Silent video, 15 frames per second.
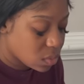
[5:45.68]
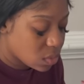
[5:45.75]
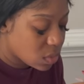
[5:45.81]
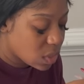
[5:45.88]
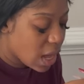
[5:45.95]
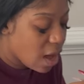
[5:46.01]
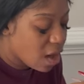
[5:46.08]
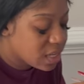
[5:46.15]

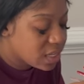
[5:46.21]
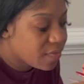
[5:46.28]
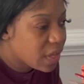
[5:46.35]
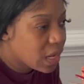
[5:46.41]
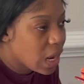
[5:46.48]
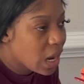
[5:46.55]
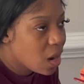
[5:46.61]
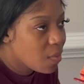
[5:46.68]
No, cause if
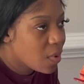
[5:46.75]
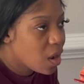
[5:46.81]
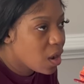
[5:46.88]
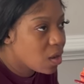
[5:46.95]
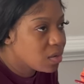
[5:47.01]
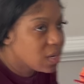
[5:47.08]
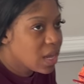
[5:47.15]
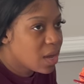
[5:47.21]
the camera
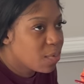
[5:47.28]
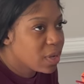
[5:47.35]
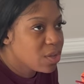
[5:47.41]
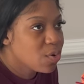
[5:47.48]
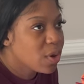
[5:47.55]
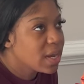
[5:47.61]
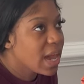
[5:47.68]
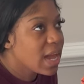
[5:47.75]
on, then what,
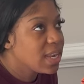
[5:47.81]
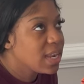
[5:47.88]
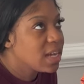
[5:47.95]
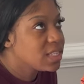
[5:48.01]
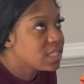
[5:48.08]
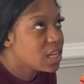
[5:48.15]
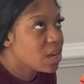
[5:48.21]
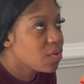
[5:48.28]
you ain't got
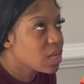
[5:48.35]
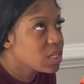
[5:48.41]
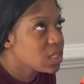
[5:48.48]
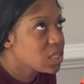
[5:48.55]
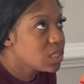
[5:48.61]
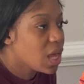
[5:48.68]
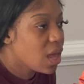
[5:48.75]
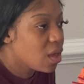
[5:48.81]
nothing serious
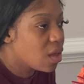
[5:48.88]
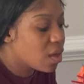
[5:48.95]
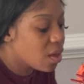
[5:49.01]
to say.